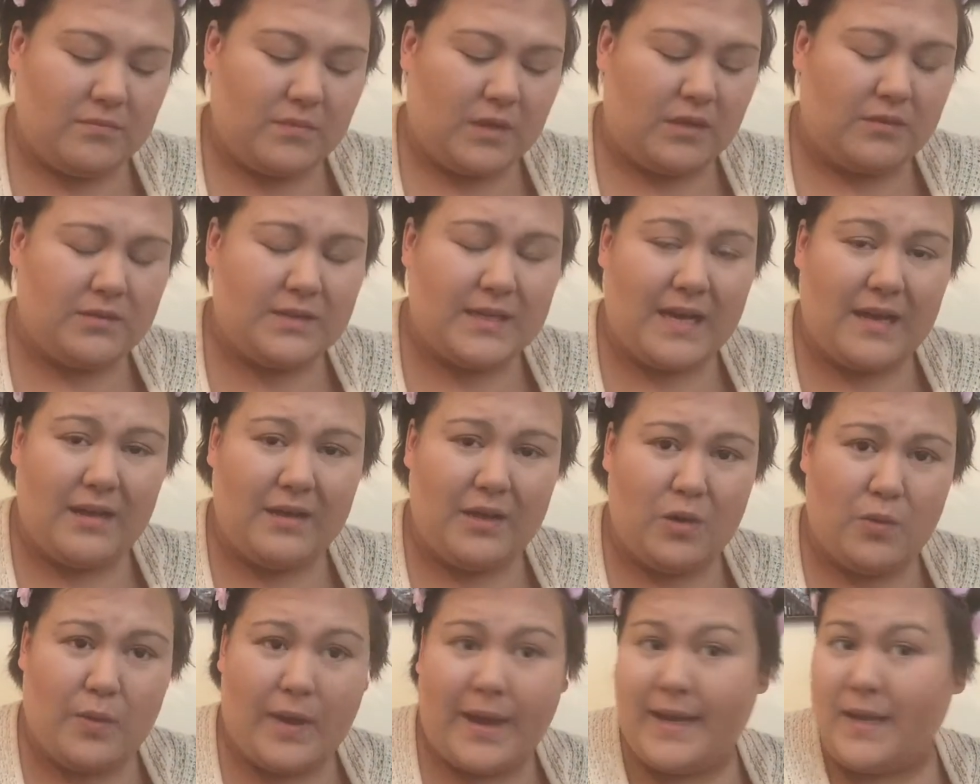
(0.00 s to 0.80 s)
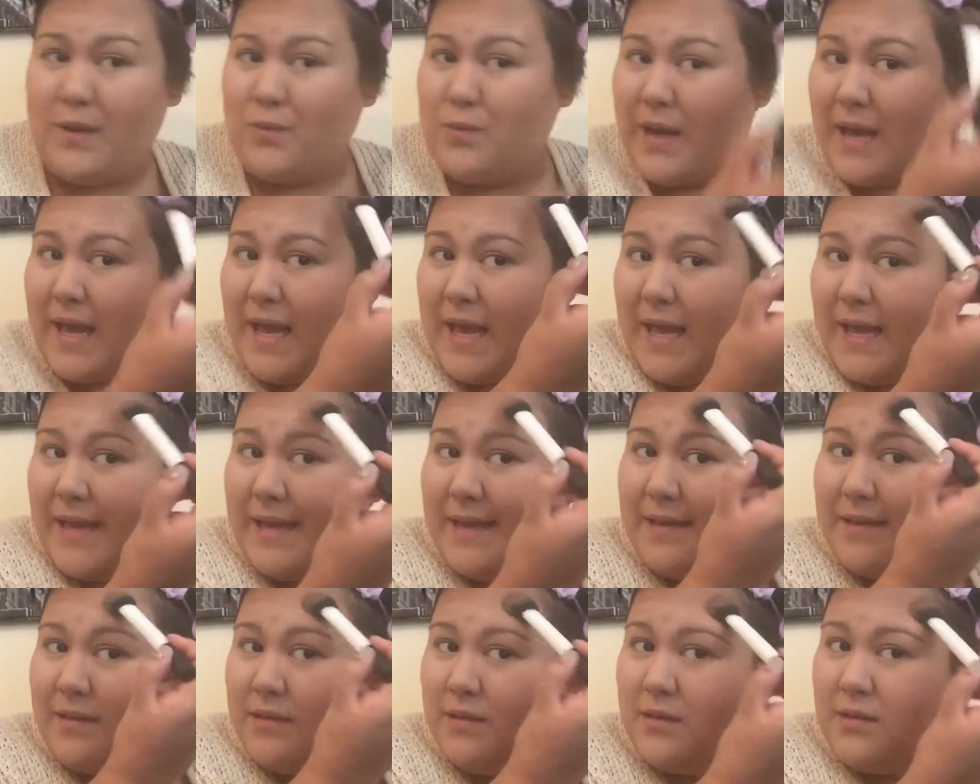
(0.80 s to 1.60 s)
I'll tell you
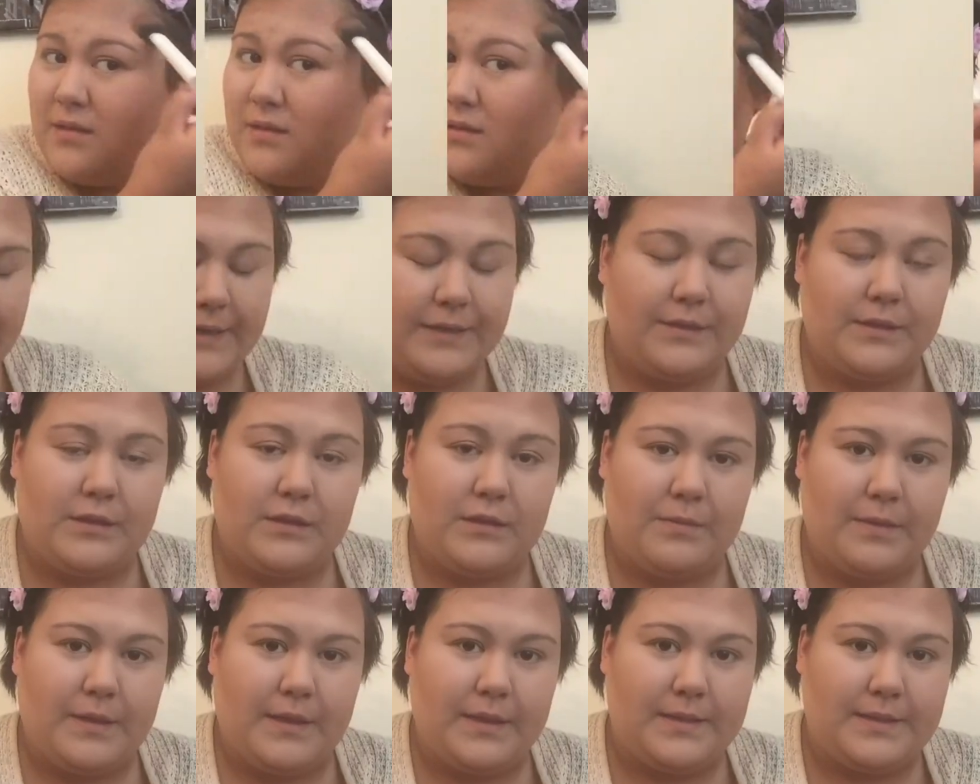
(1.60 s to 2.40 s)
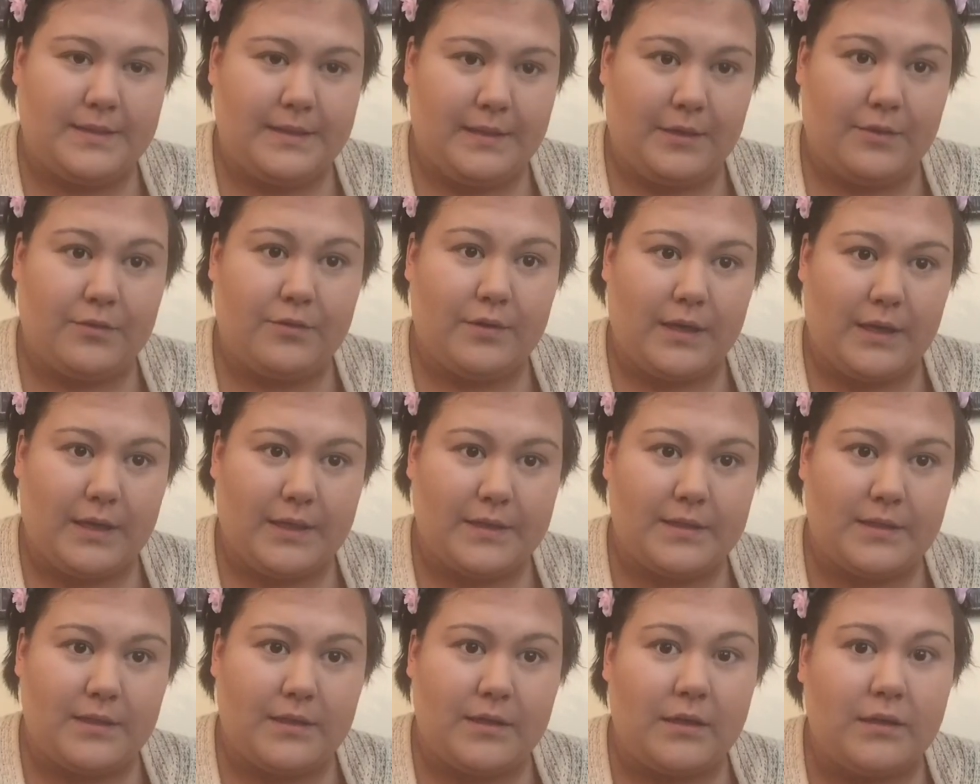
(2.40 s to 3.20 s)
anyway. I used to be a secret
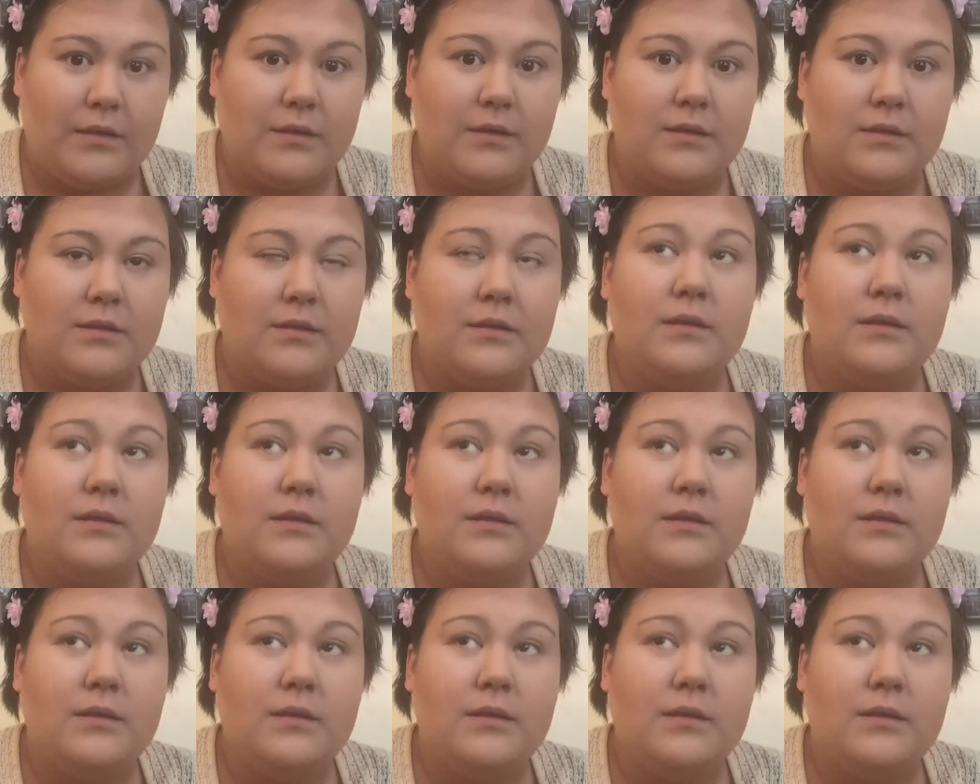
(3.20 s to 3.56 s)
eater.